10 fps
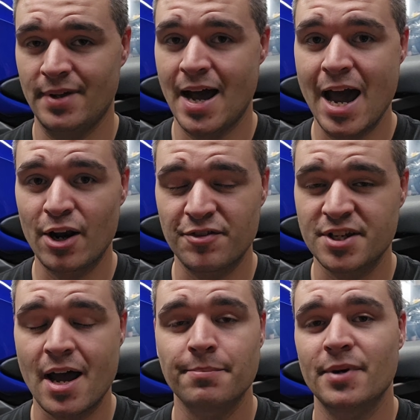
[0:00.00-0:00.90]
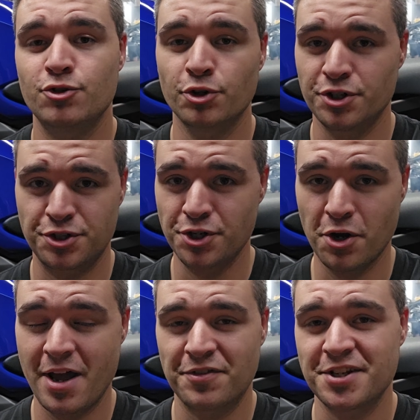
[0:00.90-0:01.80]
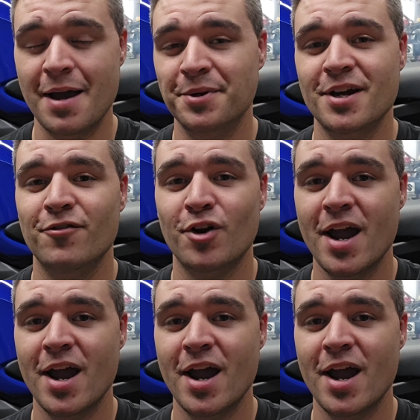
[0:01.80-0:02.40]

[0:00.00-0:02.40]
I don't have the time. I truly just don't have the time to cover